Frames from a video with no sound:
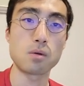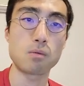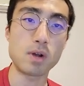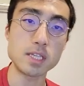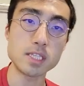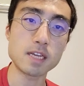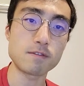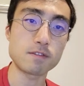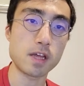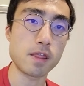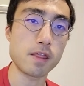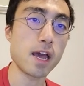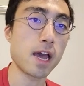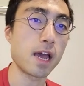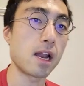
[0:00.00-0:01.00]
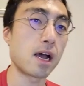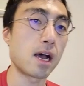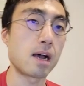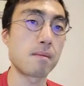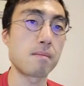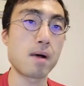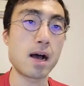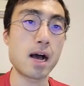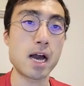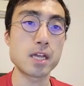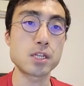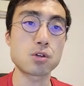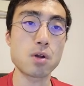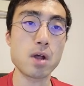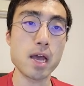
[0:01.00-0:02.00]
Once I've done that,
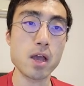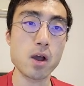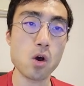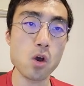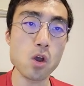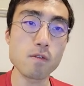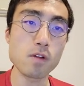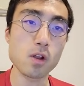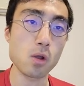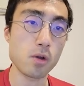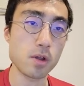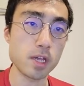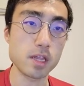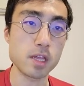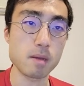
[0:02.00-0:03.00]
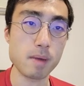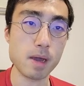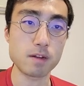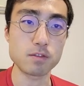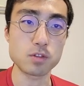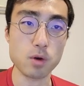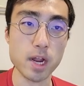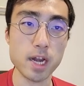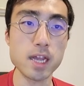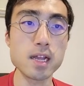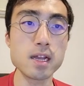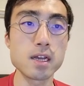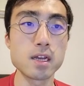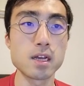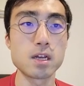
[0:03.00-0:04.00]
I try overloading the amount of
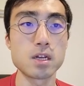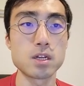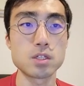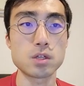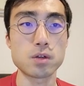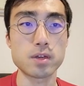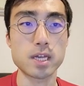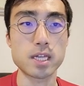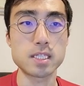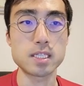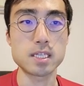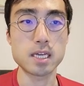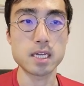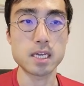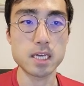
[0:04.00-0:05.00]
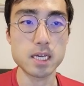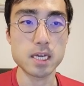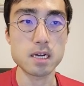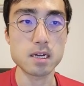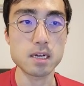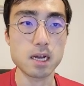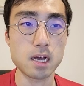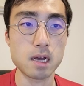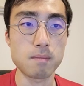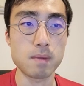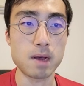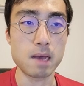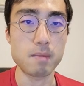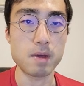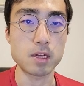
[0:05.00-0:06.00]
training. So you can see here,
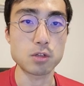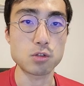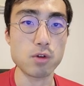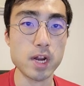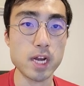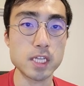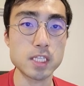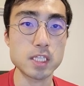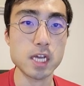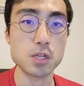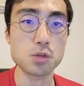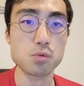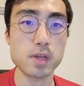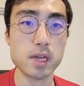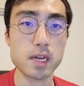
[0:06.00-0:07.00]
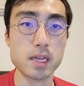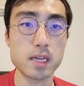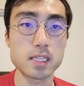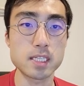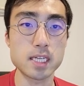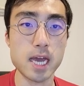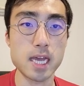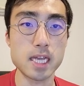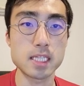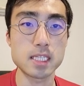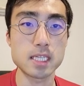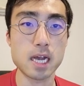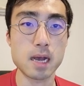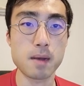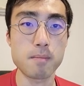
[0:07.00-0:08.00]
I made a training schedule that
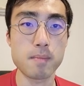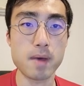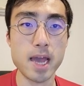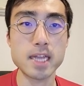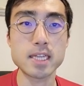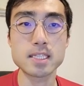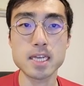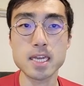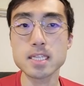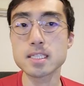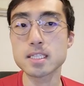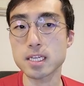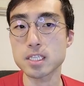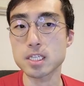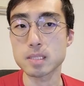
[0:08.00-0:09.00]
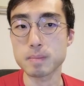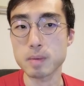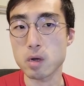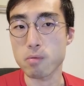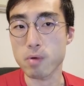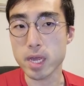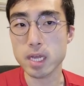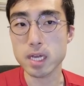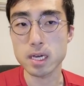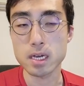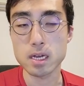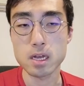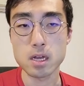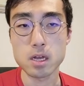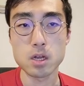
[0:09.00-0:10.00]
contains 18 sessions per week.
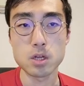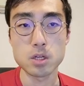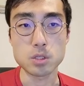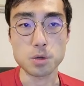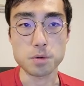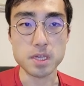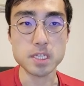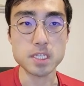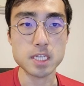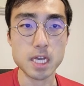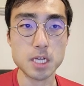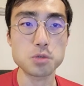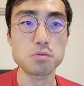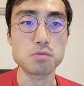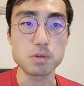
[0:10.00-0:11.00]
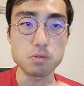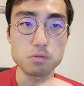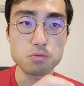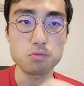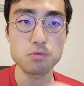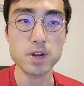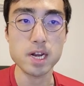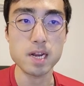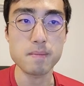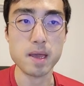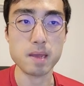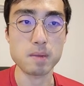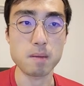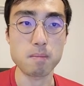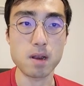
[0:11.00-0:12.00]
So this schedule will really
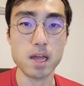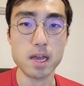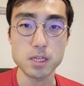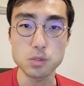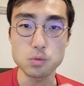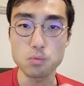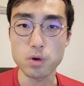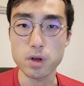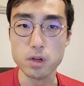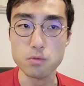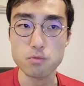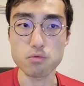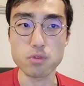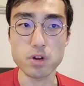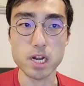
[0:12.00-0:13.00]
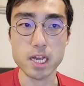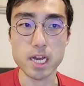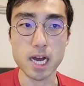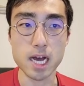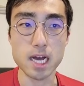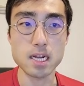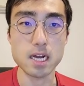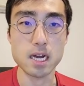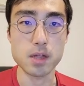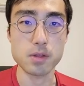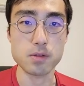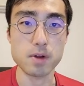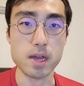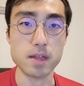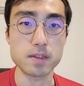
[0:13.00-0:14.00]
make my players work really hard
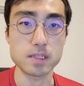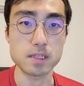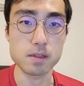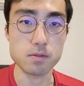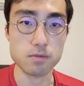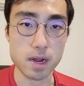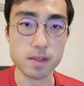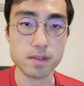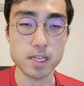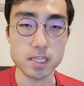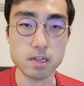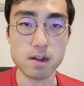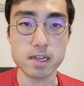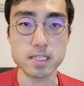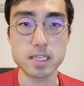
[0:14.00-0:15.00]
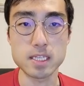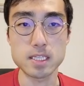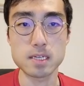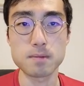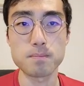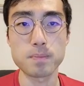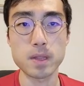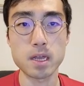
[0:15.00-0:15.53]
throughout the entire season.